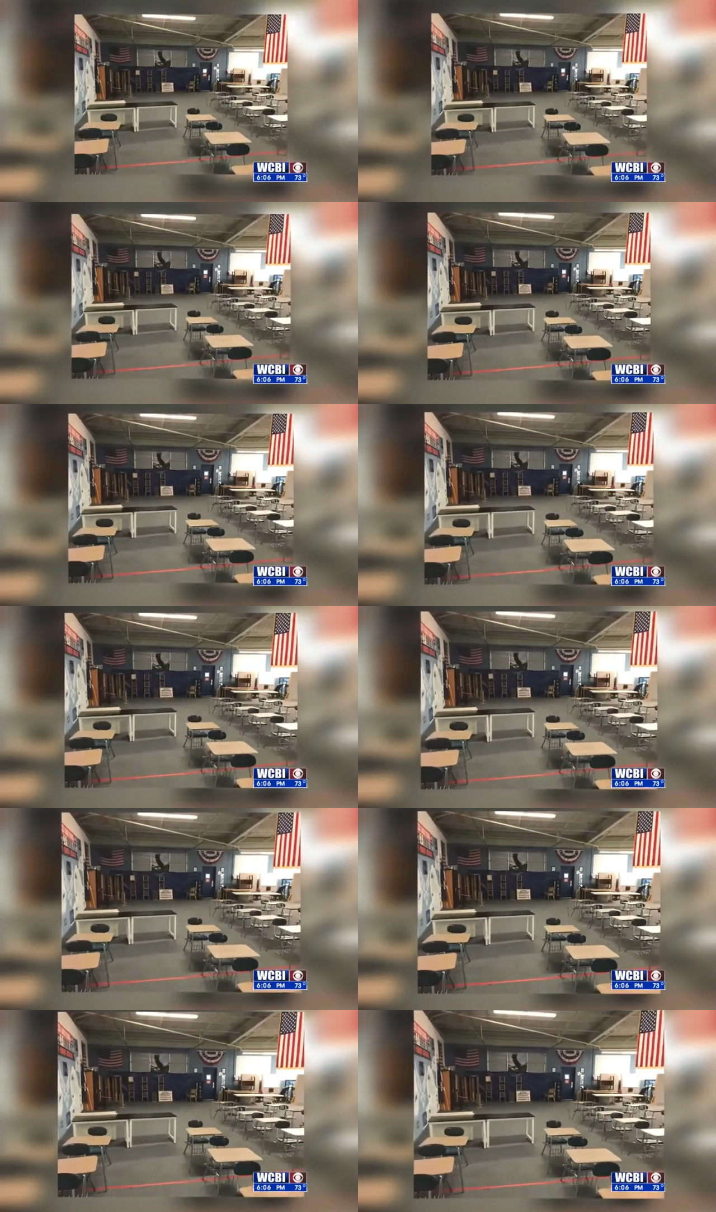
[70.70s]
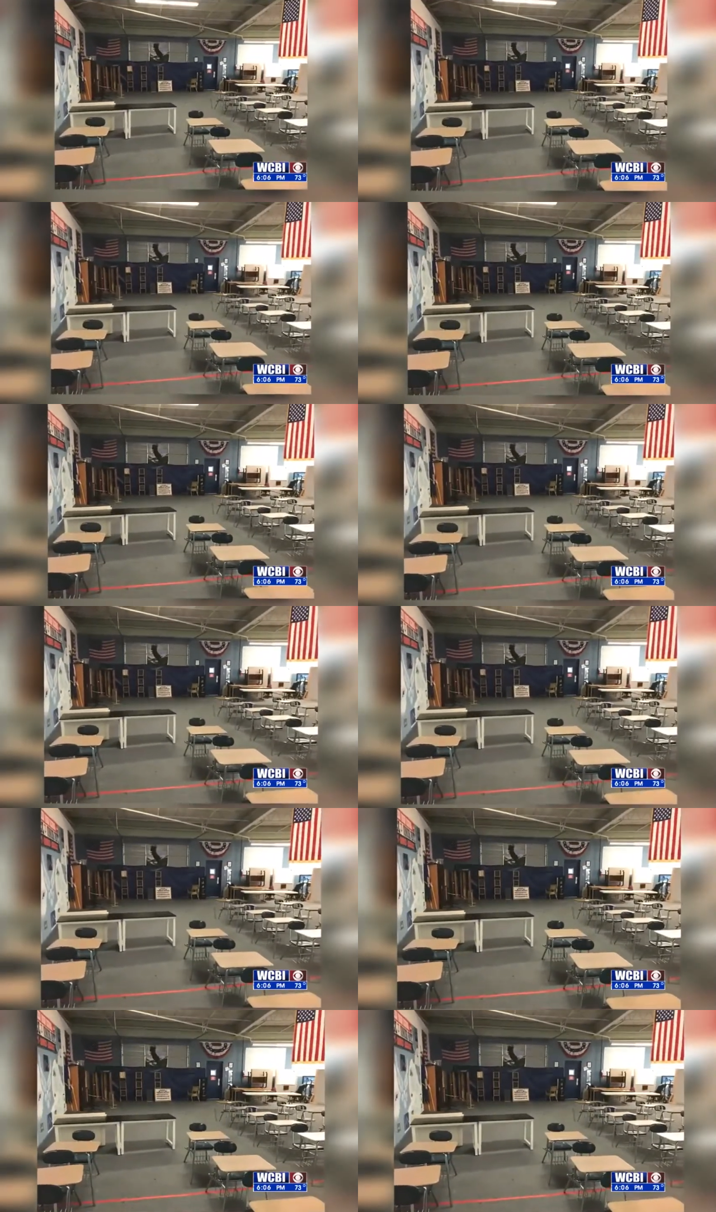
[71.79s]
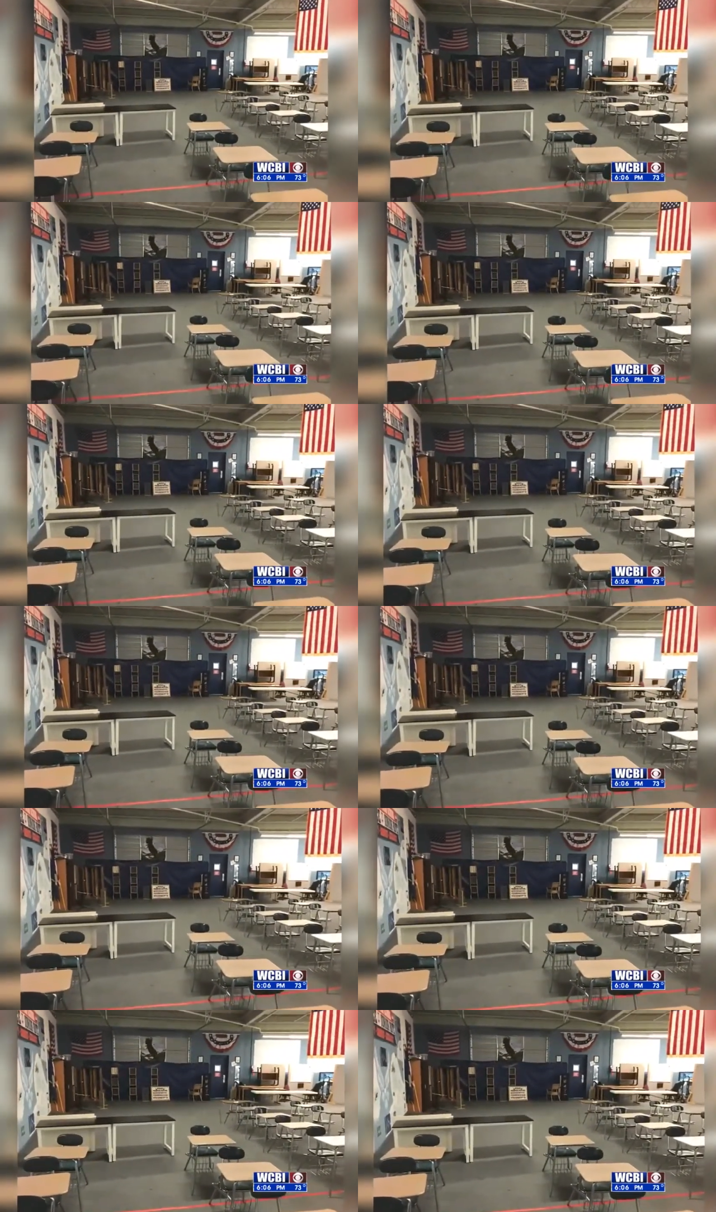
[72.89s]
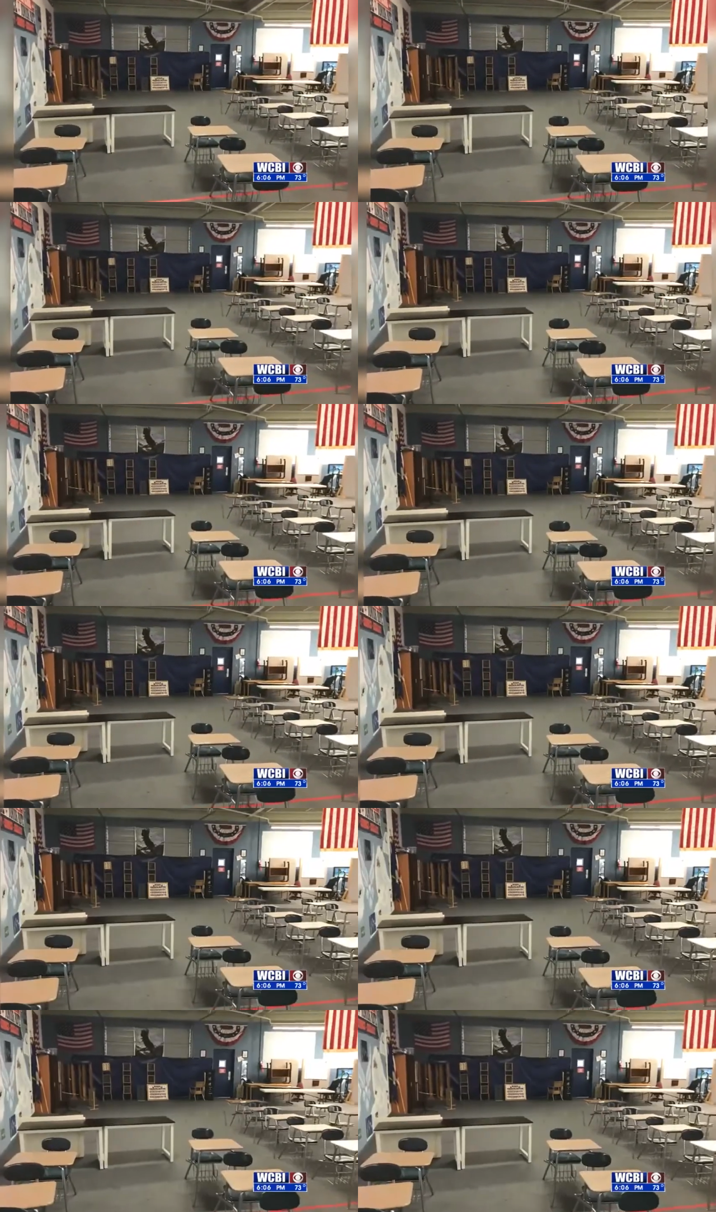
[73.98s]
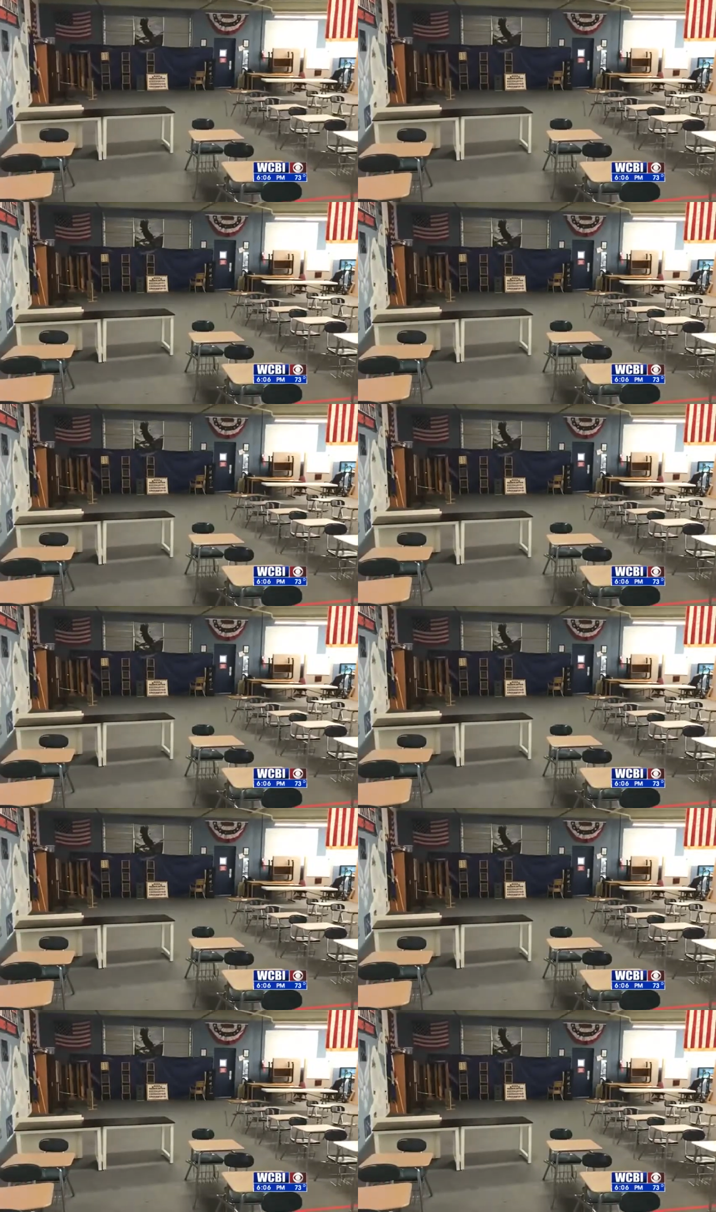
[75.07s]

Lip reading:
Nobody's mouth can be seen.